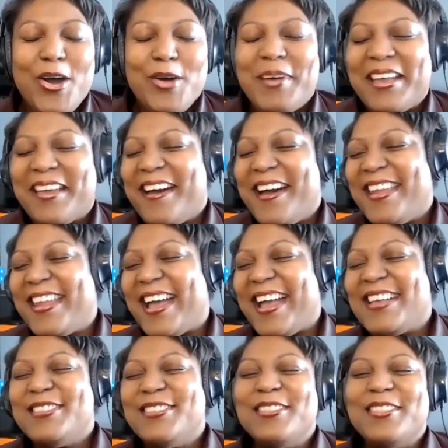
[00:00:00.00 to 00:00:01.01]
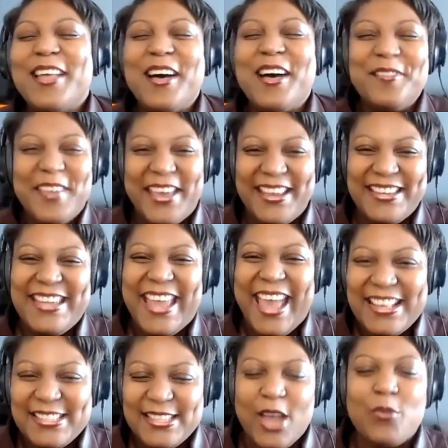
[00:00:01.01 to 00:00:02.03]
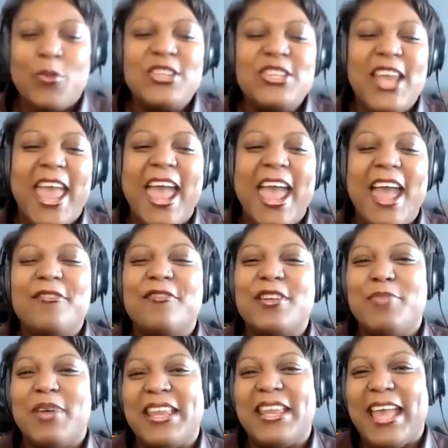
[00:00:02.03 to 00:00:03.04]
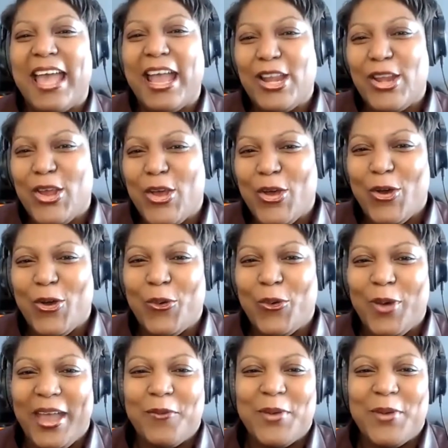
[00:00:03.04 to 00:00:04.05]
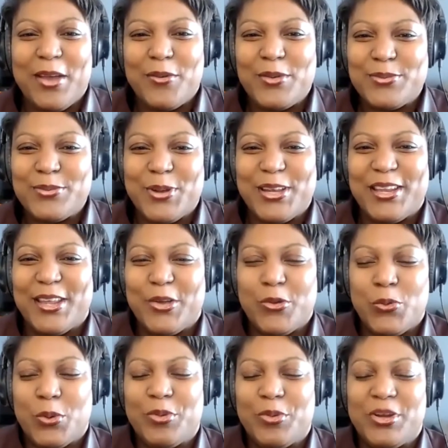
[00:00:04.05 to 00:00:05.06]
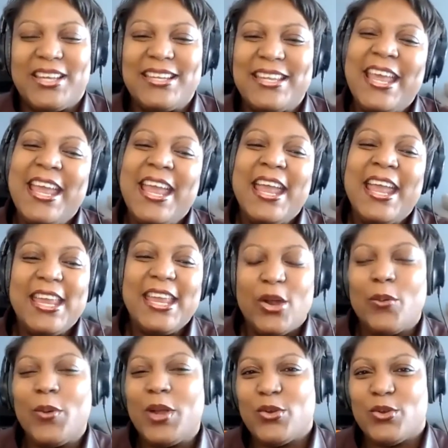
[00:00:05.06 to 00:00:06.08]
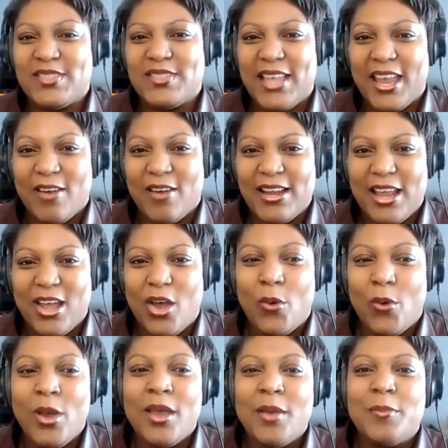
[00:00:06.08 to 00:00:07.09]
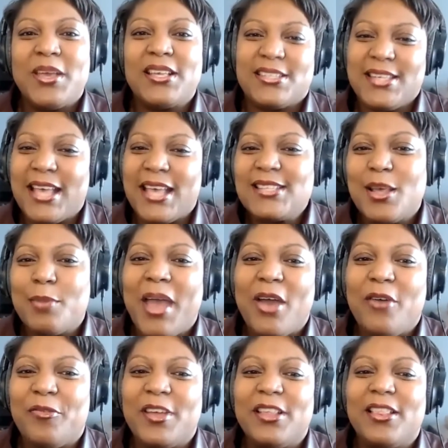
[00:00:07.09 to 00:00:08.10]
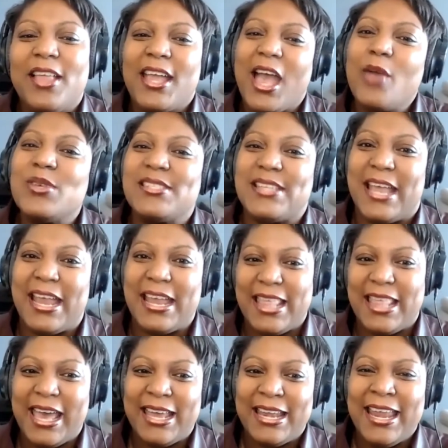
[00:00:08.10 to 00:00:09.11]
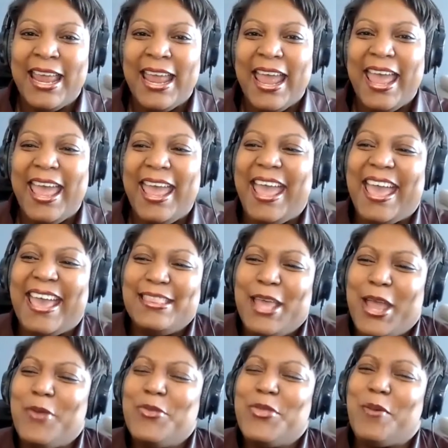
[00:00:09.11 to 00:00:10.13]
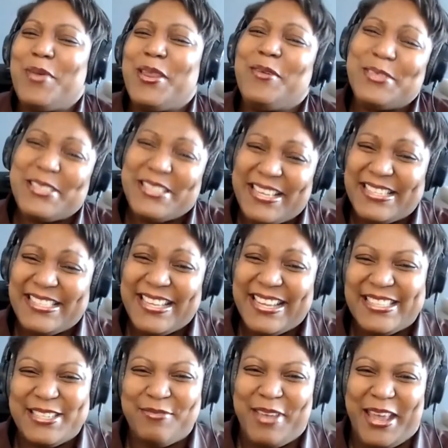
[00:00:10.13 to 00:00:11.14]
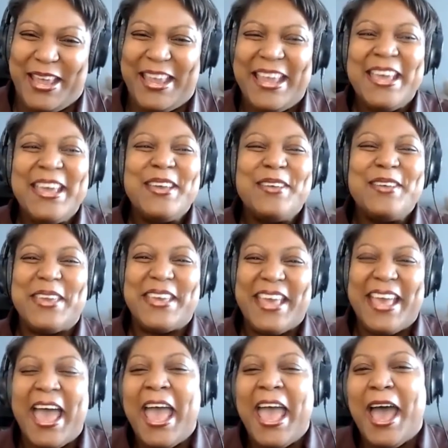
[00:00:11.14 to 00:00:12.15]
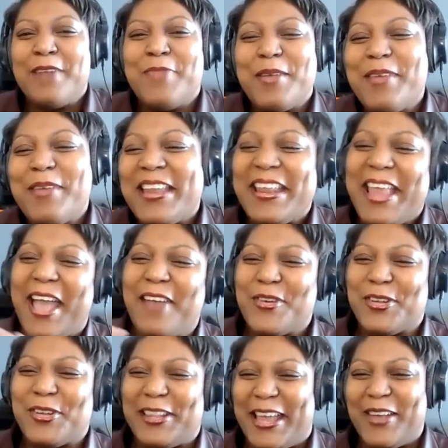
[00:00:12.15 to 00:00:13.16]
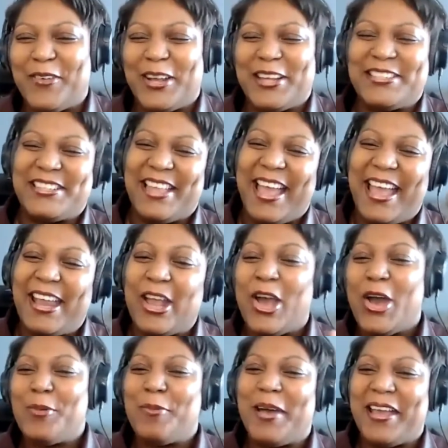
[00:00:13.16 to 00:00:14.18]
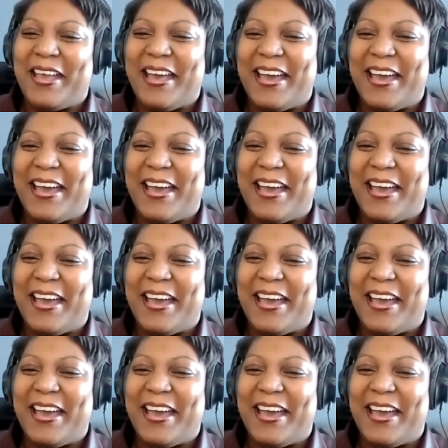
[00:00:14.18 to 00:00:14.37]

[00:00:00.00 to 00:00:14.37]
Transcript: my God, I love it. Yes, I wish everybody I know when I was working in corporate could hear what you're saying right now, because I somehow feel like I was saying that and then nobody was listening to me, because maybe I didn't have your language, like, oh my